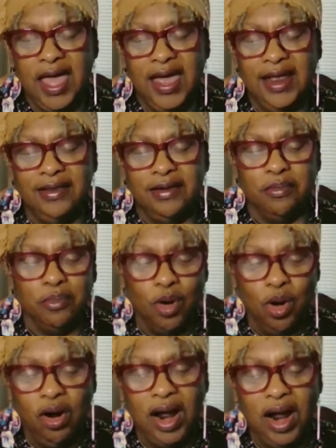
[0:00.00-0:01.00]
And the
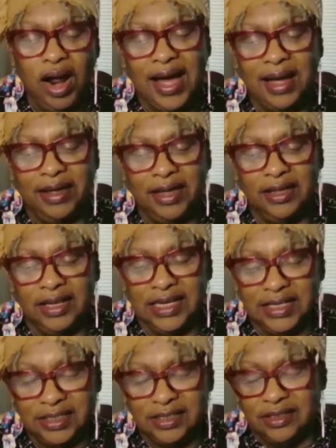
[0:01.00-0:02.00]
more I
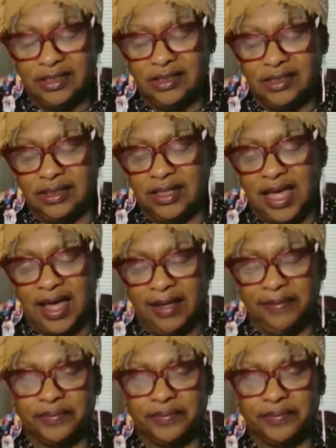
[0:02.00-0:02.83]
listened to that